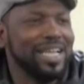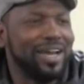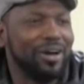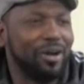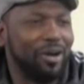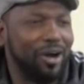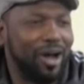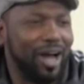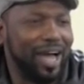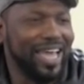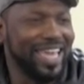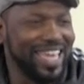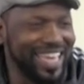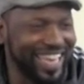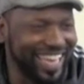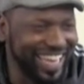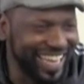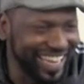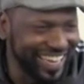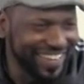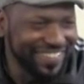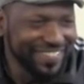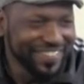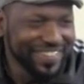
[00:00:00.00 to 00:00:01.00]
Alright?
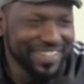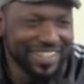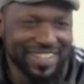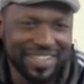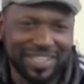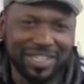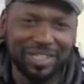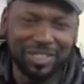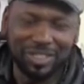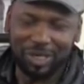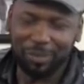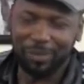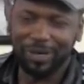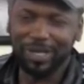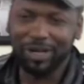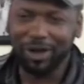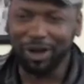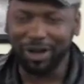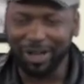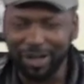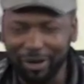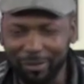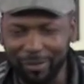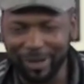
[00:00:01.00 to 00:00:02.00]
So when he
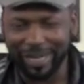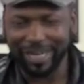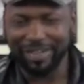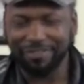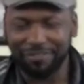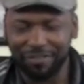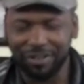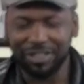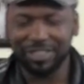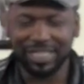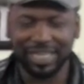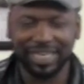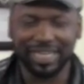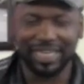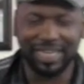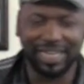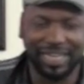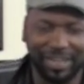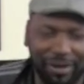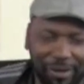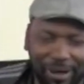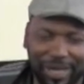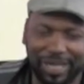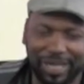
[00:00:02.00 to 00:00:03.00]
got in the ring, first thing he did, I